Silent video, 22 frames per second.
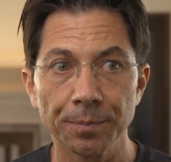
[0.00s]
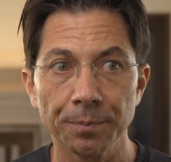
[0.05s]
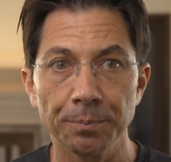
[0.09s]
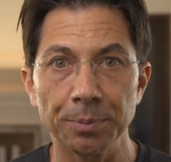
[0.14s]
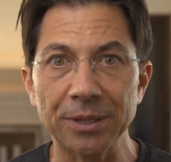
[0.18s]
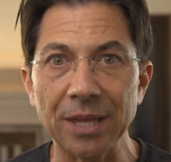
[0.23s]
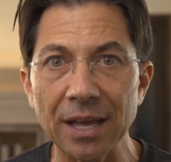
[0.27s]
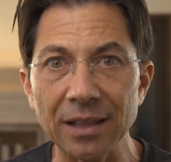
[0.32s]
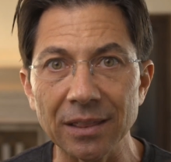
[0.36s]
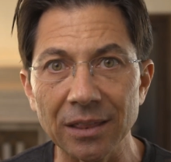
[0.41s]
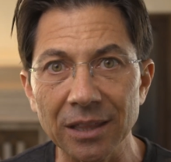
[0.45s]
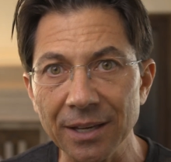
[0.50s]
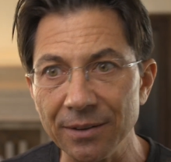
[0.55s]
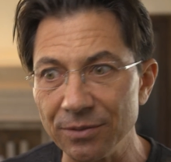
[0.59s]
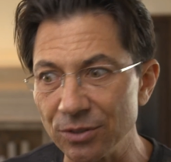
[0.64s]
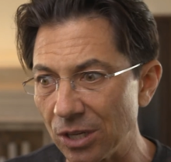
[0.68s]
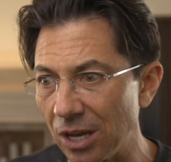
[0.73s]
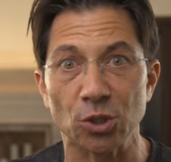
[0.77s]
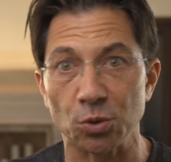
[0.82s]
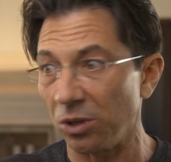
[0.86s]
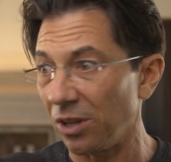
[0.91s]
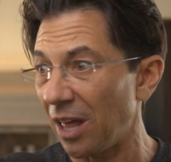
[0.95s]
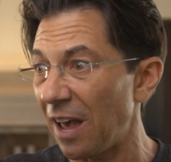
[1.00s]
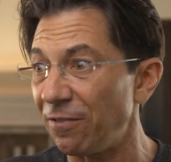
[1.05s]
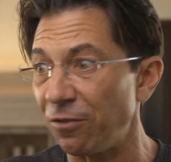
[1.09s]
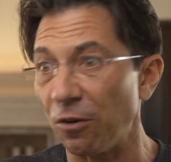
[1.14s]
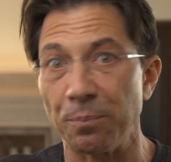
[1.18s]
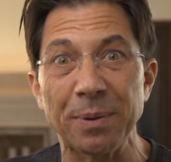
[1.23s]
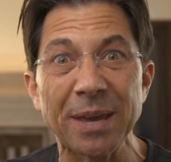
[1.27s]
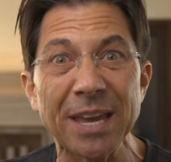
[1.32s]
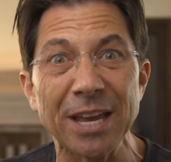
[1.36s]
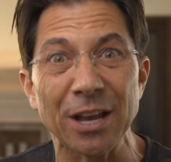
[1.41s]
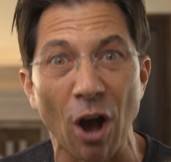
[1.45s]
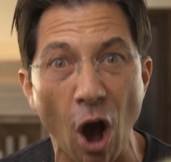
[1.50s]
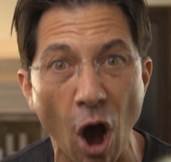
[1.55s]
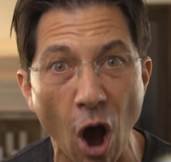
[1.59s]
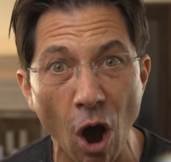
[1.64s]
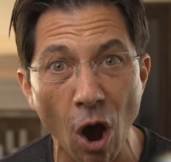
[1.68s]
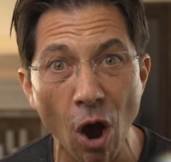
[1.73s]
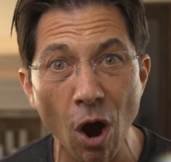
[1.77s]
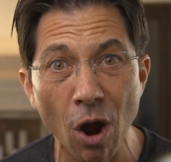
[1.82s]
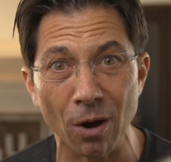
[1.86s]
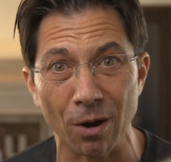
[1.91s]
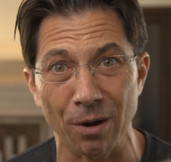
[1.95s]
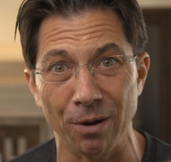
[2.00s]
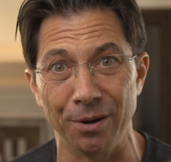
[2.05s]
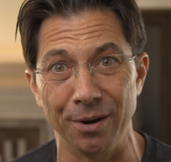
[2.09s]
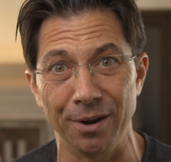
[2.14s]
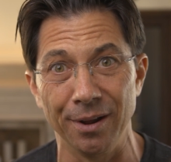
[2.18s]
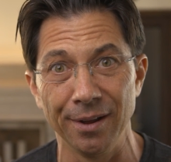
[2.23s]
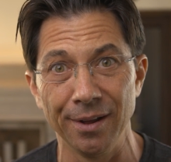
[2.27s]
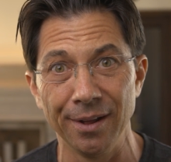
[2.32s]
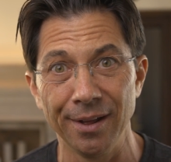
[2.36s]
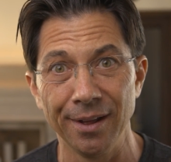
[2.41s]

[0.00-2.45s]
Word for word: But that leads to a life of being hard.